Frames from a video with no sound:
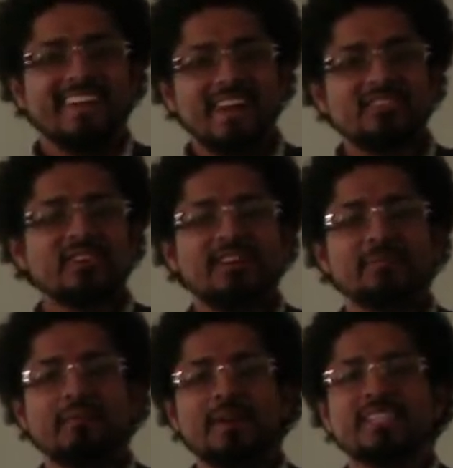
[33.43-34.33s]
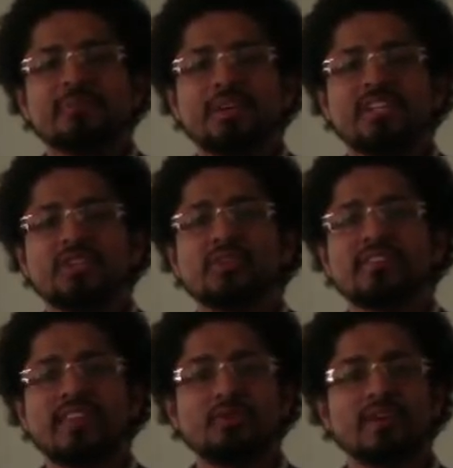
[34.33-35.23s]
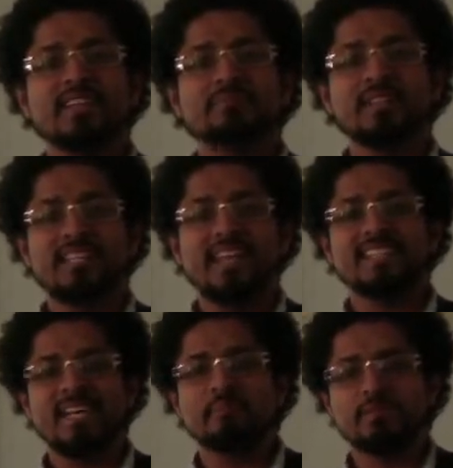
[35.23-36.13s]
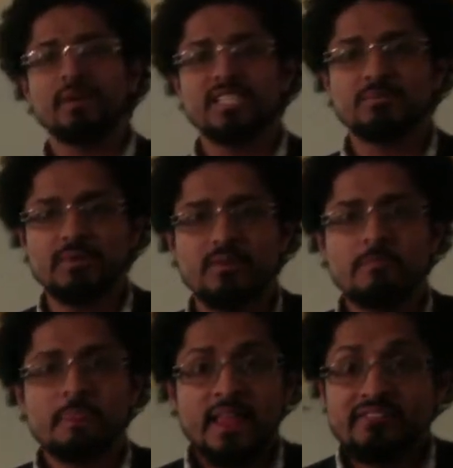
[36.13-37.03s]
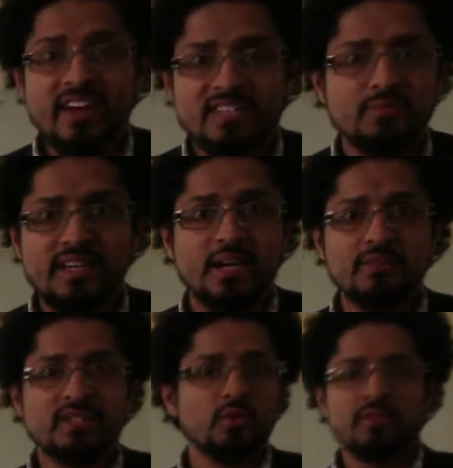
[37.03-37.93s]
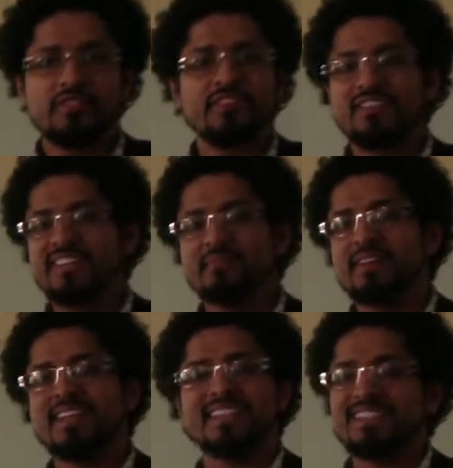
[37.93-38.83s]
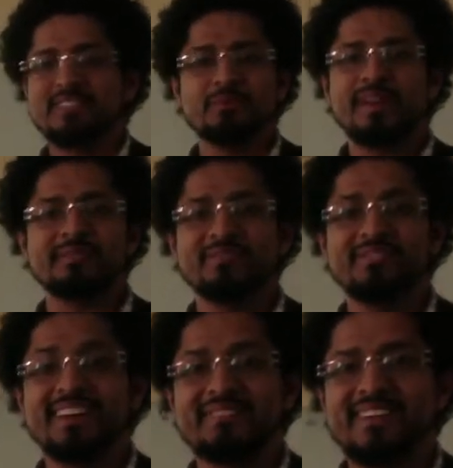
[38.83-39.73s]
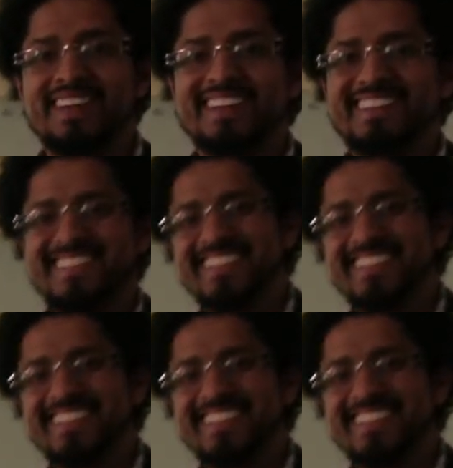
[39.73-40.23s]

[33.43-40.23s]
I tried my best to make sure that you get as much class time as possible. In fact, we can always go over 5-10 minutes. It's no problem by me.